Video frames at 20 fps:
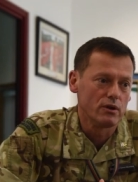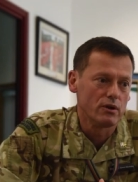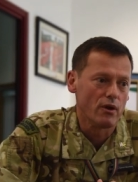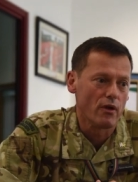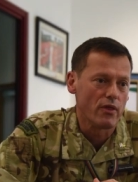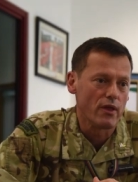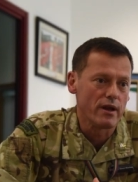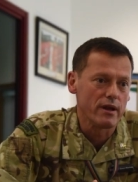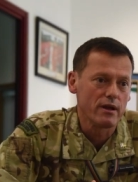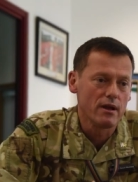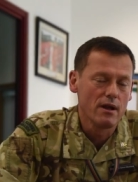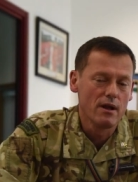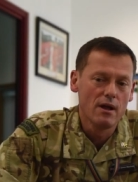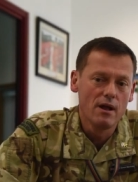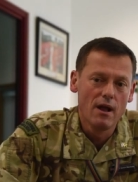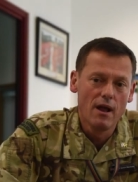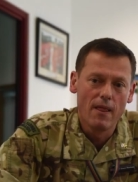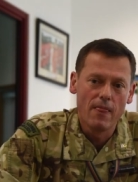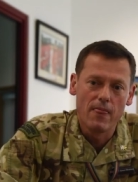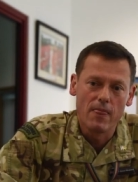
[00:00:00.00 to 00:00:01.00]
you know, the,
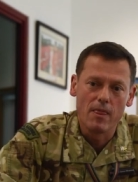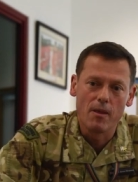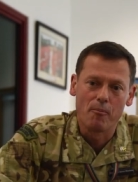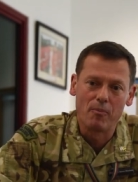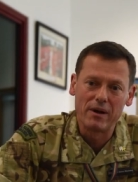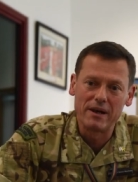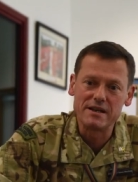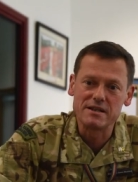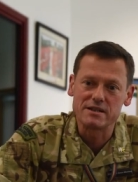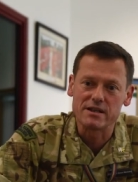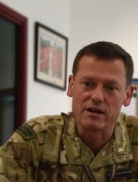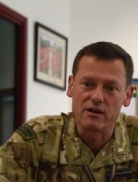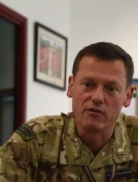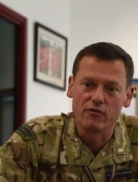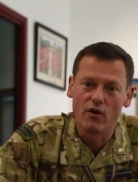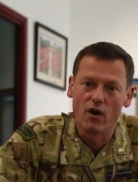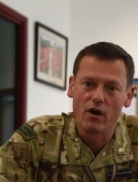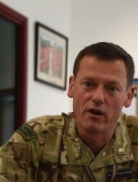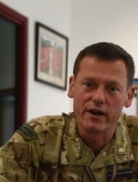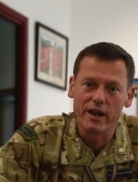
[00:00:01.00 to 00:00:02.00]
the policing
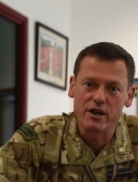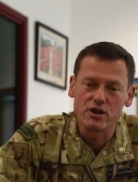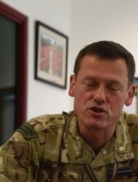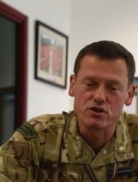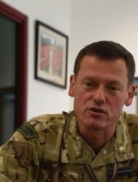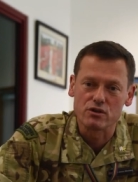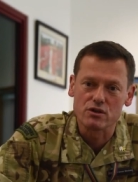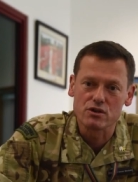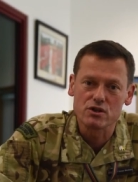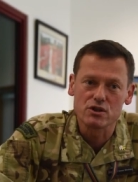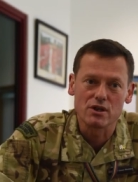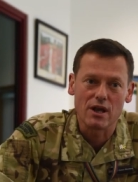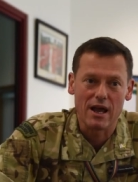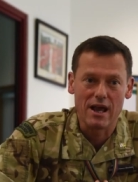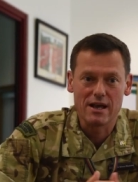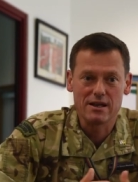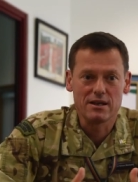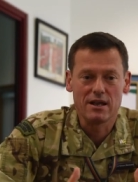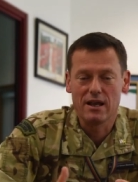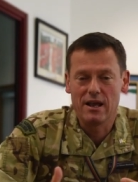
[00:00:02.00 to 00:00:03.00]
of our nations,
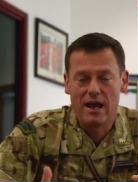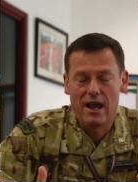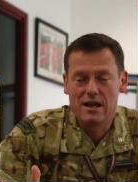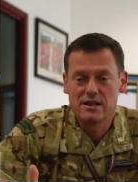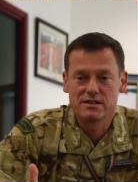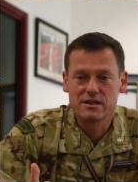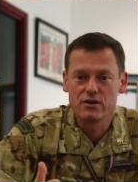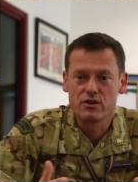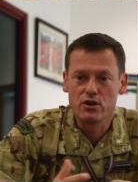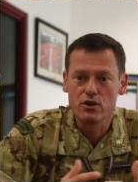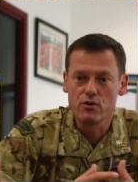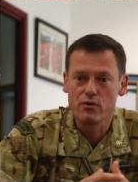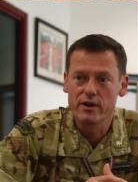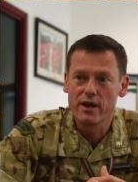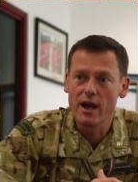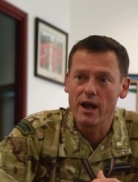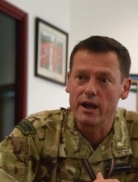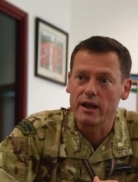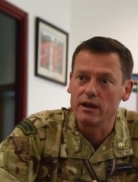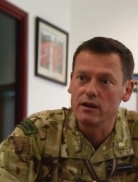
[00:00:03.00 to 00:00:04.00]
uh, as in the
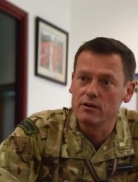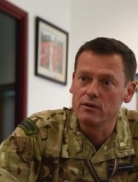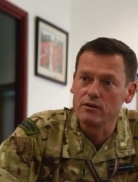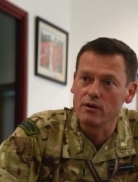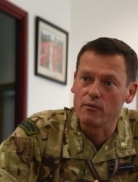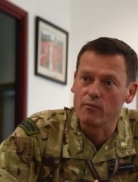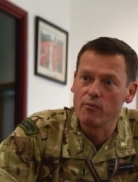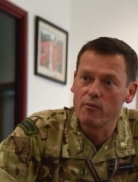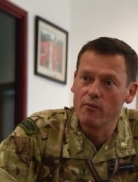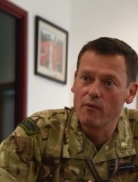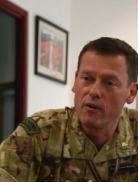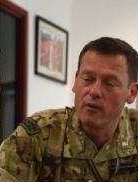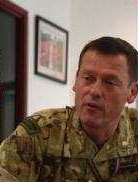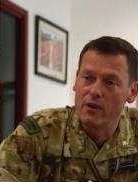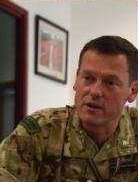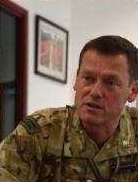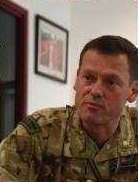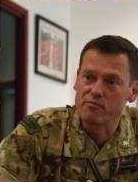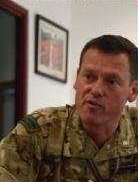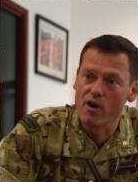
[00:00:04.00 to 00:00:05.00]
UK. You know,
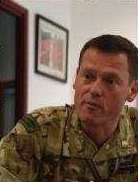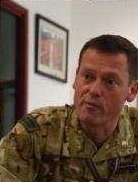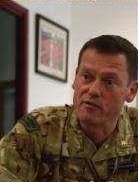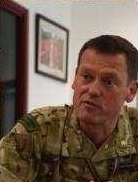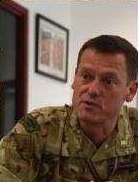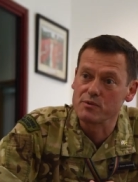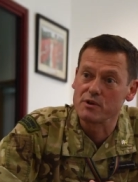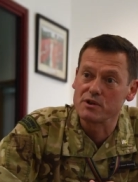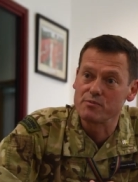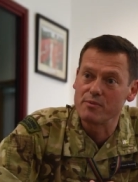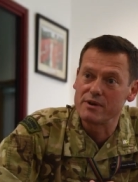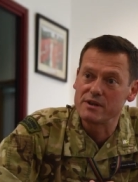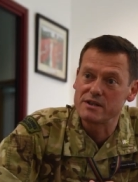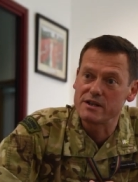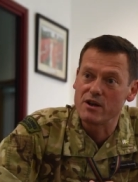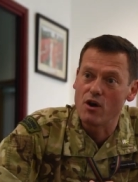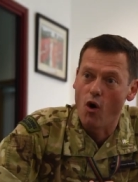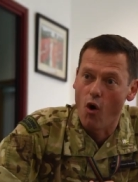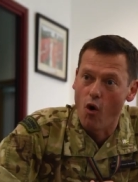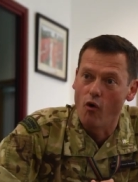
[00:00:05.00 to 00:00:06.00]
that's the primary
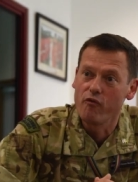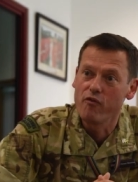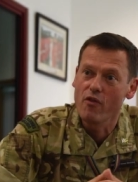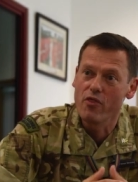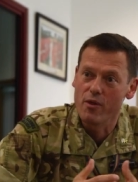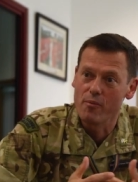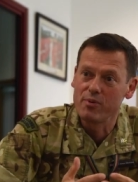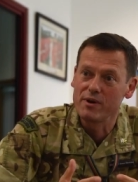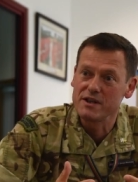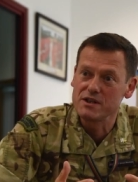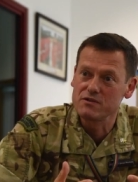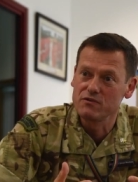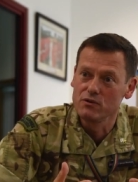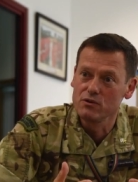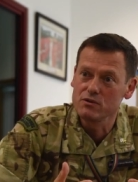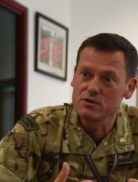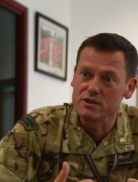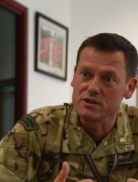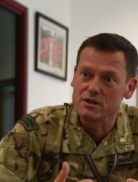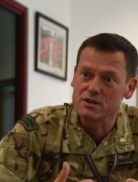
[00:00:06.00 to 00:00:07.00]
responsibility of the police
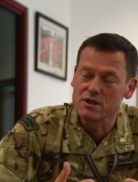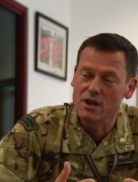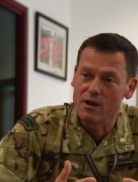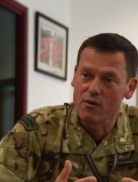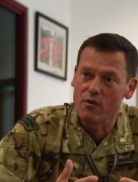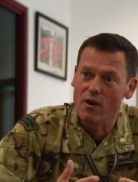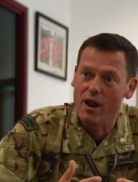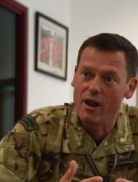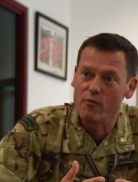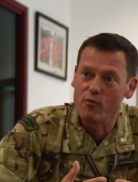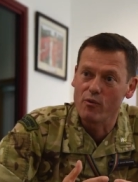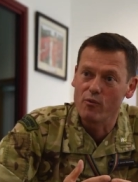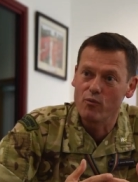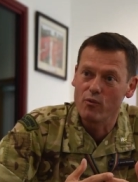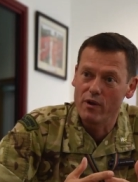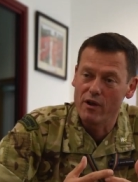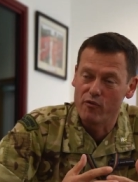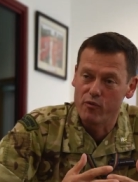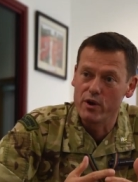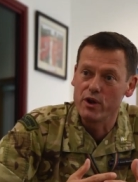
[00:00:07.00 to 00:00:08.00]
forces. And, mm-hmm.
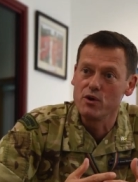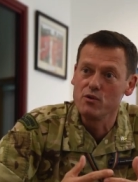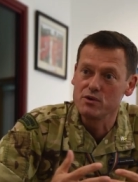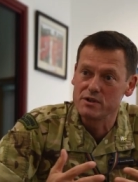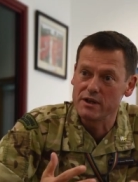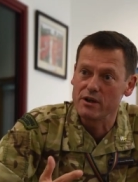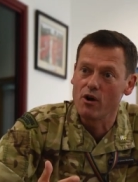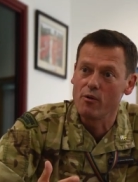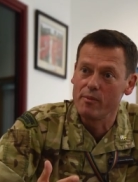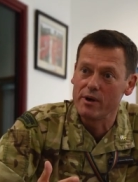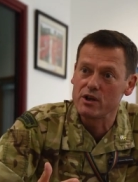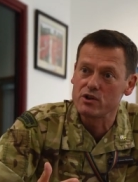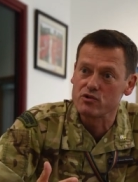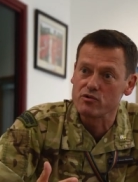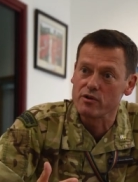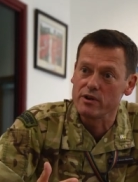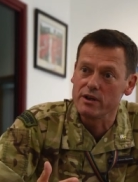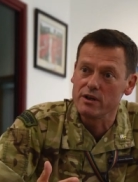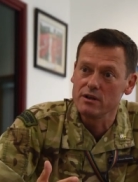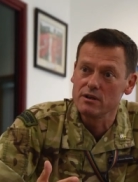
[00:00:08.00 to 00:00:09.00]
and if we're using our
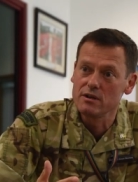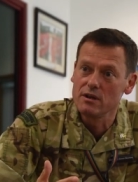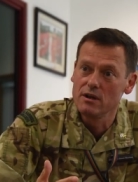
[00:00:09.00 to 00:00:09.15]
military